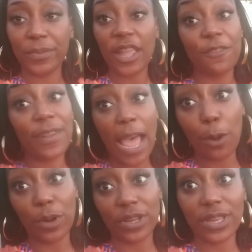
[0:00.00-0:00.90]

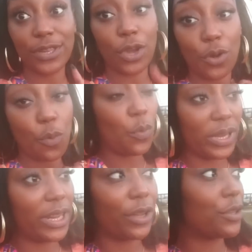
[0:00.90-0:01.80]
flowers, so we
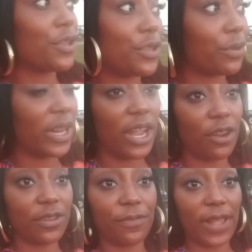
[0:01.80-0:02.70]
need to go to the store to get her
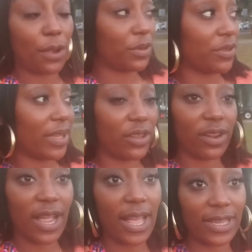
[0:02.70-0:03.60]
some flowers. And after her
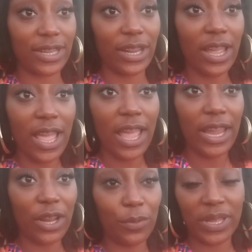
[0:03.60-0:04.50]
concert, you
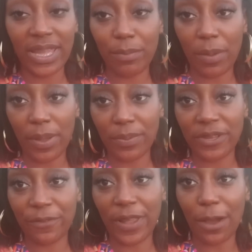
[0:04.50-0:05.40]
know, we can get my baby
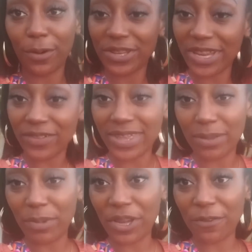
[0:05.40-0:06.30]
some flowers and everything,
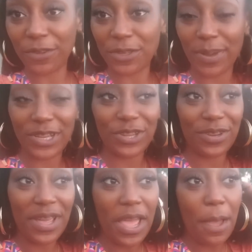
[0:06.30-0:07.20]
make her feel special.
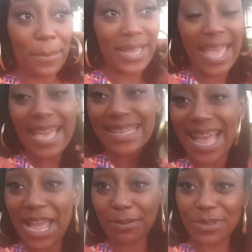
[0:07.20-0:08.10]
But yes,
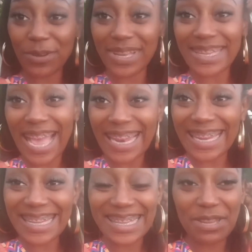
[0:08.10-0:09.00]
I am so
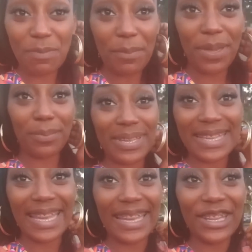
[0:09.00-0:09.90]
excited to see my baby
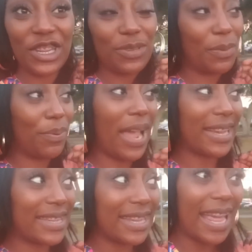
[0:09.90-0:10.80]
sing. She's been
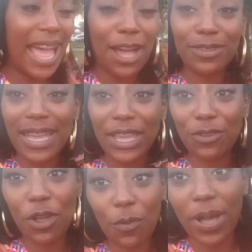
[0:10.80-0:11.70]
practicing in the house, and you
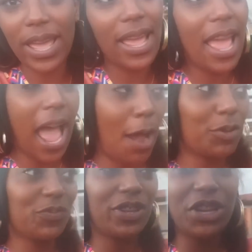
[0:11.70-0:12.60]
know what, I was really